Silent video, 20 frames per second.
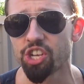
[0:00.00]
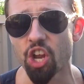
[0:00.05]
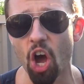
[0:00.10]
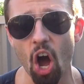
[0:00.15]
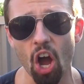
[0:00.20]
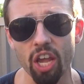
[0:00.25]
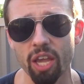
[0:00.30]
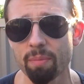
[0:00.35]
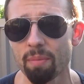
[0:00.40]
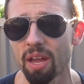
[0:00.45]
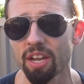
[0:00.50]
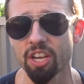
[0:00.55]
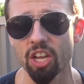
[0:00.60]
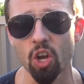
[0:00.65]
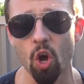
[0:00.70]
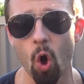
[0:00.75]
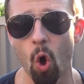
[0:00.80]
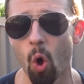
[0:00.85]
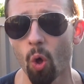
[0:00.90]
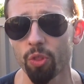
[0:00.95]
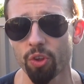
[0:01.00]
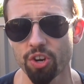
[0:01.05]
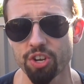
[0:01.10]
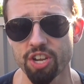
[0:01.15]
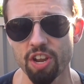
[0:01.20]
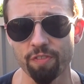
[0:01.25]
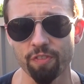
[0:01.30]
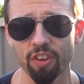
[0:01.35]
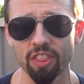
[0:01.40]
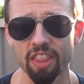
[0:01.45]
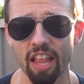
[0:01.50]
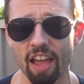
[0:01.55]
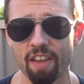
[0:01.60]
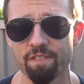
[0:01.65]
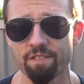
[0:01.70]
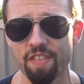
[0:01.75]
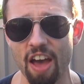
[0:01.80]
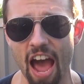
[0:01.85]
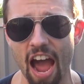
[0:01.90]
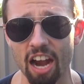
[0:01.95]
documenting all their different
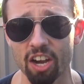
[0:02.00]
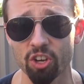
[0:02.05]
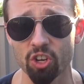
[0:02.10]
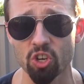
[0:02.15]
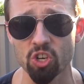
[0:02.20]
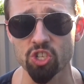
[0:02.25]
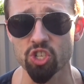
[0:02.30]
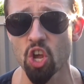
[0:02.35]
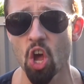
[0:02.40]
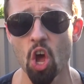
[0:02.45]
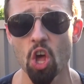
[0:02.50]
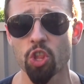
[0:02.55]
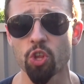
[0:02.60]
life factors